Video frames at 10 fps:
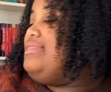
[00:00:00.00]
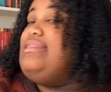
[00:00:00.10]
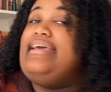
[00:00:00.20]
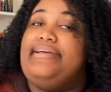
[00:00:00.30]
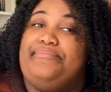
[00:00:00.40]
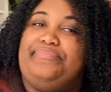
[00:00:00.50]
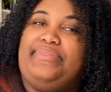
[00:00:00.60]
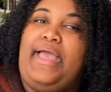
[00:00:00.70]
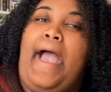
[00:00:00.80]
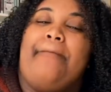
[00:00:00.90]
Then
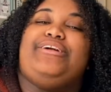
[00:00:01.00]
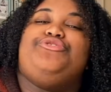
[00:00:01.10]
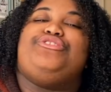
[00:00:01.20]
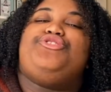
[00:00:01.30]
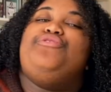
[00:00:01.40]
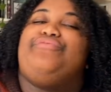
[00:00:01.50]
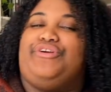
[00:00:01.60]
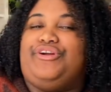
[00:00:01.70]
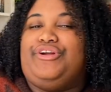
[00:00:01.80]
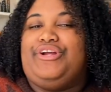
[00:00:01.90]
I'm gonna do a twofer.
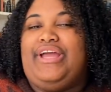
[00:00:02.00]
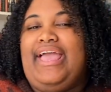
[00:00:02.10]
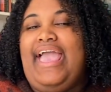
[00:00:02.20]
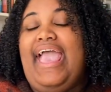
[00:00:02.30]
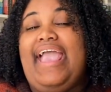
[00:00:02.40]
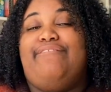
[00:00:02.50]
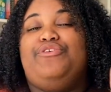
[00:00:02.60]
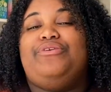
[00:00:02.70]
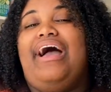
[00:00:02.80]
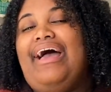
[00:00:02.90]
If you
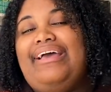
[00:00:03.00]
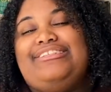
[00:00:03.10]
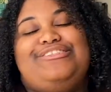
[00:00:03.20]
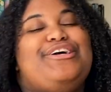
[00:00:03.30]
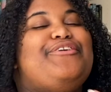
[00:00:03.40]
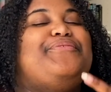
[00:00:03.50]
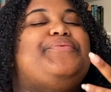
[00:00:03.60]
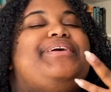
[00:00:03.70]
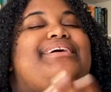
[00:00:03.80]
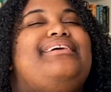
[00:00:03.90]
guys, you know,
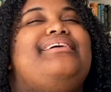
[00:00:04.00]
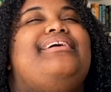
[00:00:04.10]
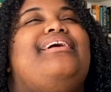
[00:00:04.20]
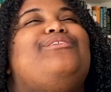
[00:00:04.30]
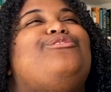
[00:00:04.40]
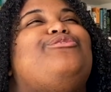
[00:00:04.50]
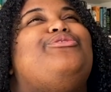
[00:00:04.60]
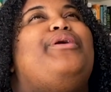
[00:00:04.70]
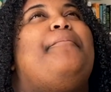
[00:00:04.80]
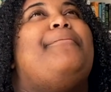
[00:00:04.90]
want a
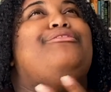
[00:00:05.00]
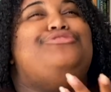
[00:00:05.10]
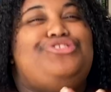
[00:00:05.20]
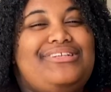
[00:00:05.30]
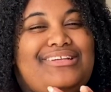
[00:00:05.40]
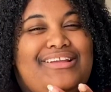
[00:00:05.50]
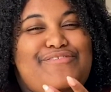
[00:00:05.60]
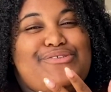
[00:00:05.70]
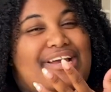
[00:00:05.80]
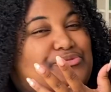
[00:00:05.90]
little emotion, if
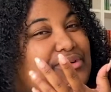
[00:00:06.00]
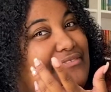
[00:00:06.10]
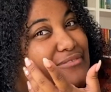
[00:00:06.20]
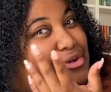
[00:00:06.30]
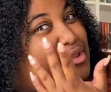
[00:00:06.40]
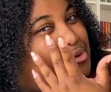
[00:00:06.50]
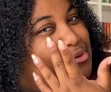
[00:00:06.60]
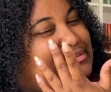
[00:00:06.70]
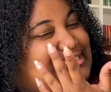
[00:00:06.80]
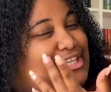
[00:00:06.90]
you guys wanna feel a little
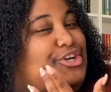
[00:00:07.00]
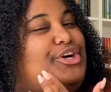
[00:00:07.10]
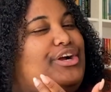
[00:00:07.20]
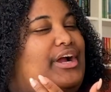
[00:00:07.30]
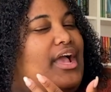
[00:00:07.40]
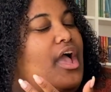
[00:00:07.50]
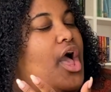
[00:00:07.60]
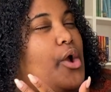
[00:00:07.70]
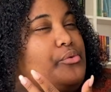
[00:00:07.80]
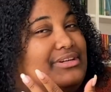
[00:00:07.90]
tear
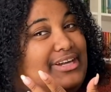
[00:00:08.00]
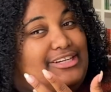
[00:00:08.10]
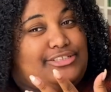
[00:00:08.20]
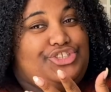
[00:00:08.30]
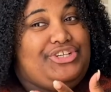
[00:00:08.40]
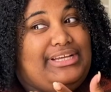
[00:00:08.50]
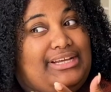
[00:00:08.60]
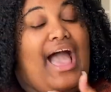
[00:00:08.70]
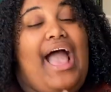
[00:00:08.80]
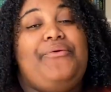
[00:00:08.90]
run down your cheek,
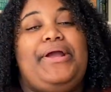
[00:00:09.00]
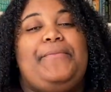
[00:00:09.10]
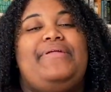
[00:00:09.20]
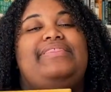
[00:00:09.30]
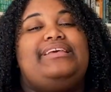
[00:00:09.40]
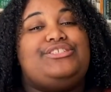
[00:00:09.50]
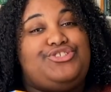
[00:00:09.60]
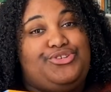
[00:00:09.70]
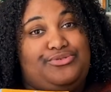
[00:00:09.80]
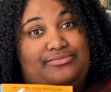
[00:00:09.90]
I recommend these
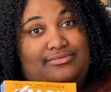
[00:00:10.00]
two.